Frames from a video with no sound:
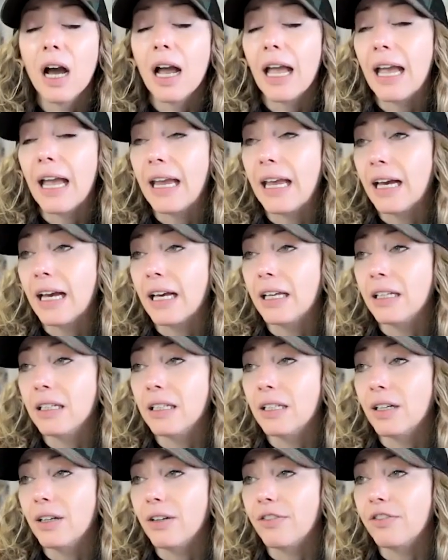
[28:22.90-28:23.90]

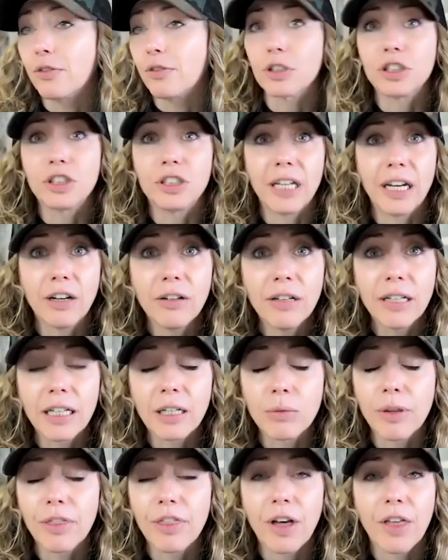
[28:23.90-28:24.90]
and for
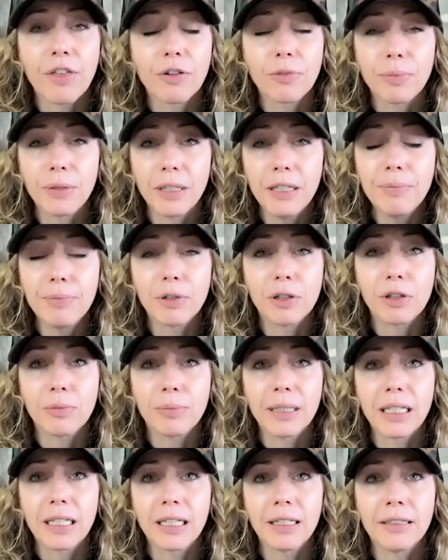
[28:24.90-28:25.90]
sharing with other people,
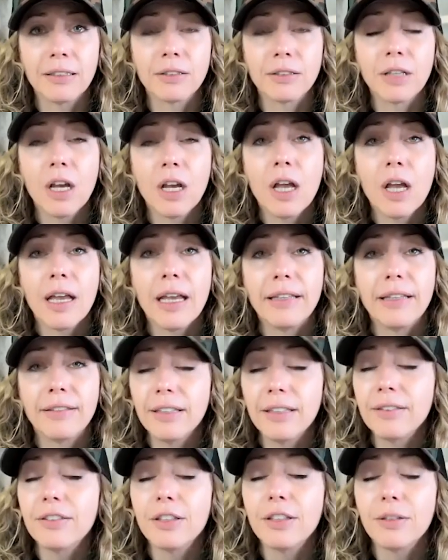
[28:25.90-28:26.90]
because
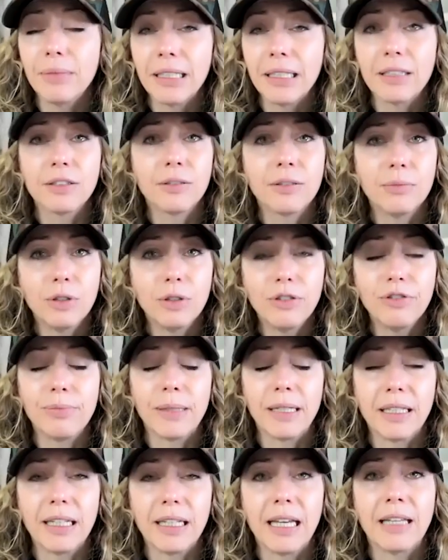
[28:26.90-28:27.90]
this to me is a
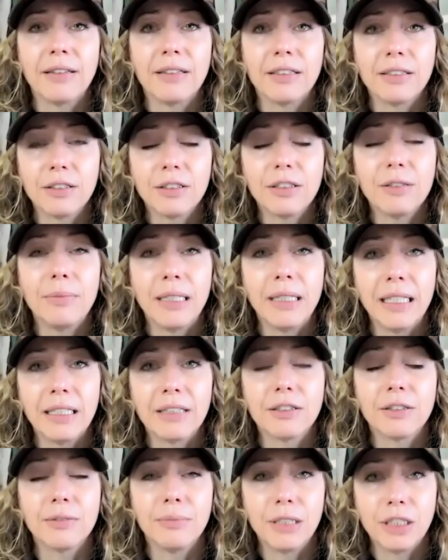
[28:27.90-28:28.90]
movement and this to me
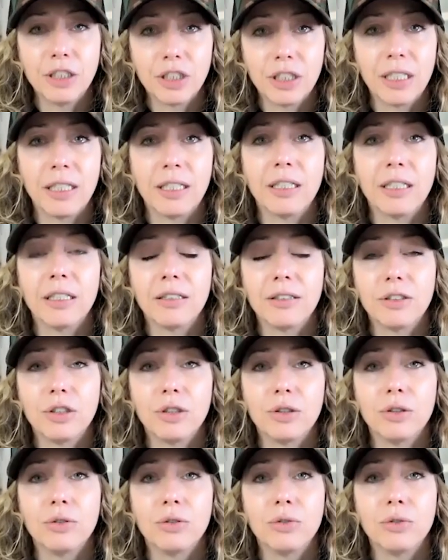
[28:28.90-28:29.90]
is a mission
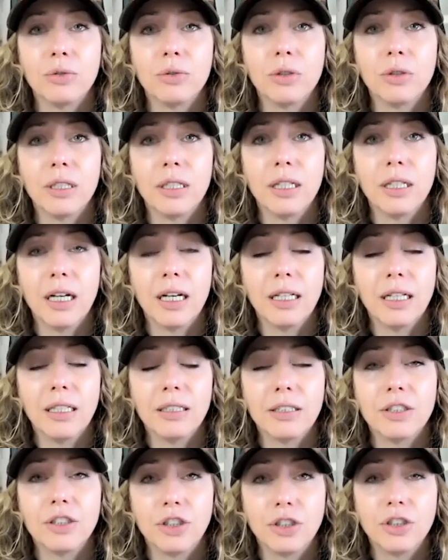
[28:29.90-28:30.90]
to
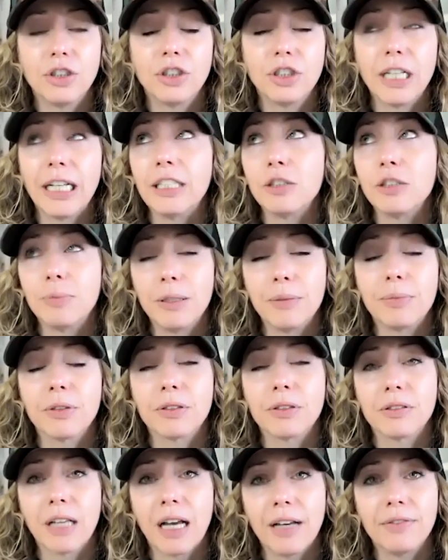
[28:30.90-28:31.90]
change
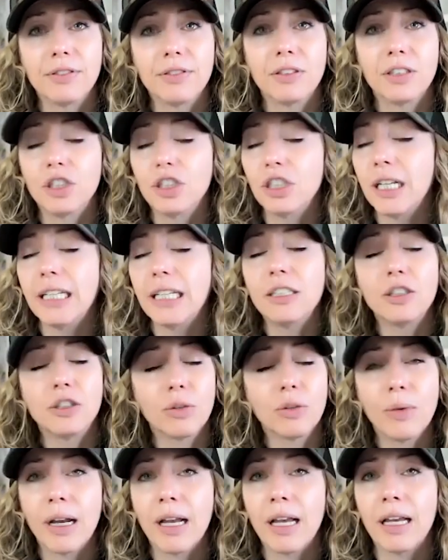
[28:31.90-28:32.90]
people's lives, to change
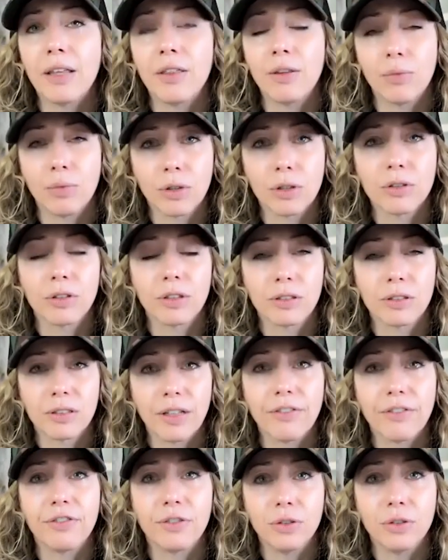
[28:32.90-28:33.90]
the way the world looks
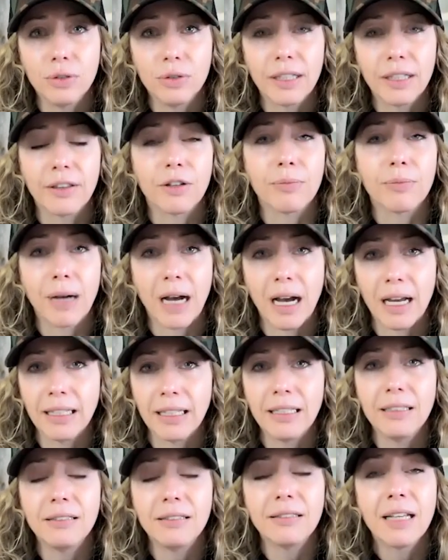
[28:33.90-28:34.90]
at food and their
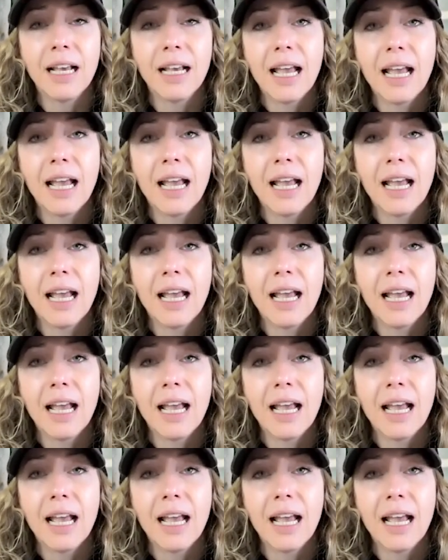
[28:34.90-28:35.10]
bodies.